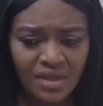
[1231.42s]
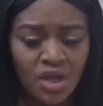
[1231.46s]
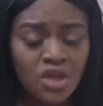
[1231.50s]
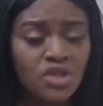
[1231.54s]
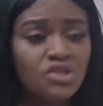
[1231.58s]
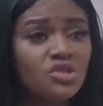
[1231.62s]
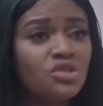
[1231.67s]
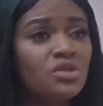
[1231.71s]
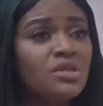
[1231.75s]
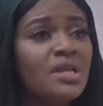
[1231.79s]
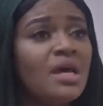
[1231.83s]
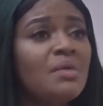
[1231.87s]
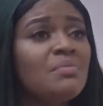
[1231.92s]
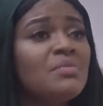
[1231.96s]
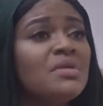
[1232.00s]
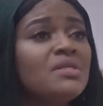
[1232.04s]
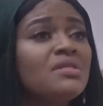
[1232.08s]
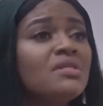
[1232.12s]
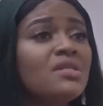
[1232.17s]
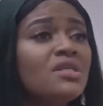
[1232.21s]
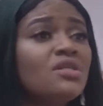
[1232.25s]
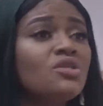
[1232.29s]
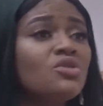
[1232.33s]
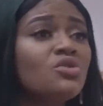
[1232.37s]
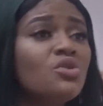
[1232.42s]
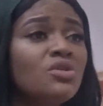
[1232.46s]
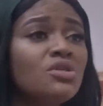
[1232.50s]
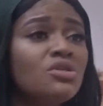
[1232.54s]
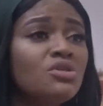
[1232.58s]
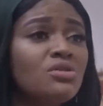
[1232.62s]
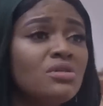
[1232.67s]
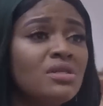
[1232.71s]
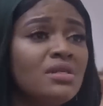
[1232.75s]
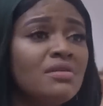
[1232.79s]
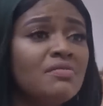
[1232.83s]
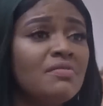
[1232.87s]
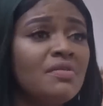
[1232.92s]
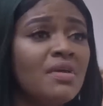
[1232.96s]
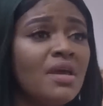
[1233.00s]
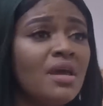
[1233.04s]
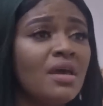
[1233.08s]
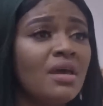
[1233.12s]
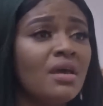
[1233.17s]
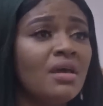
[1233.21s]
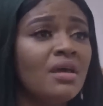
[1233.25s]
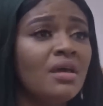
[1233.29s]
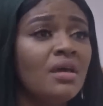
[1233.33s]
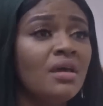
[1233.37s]
So that means he's going to live
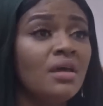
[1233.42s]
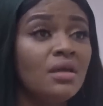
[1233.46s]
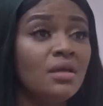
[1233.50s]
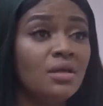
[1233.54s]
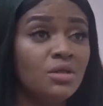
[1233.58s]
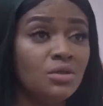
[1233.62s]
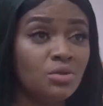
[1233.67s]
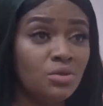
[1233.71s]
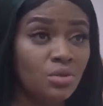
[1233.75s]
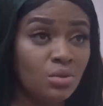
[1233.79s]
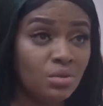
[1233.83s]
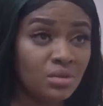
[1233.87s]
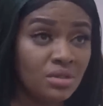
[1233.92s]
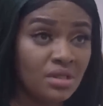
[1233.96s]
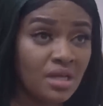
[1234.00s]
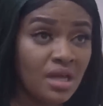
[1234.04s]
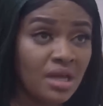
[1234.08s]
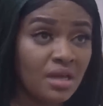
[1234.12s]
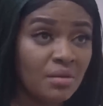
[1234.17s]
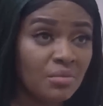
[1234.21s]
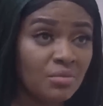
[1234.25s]
here in one time?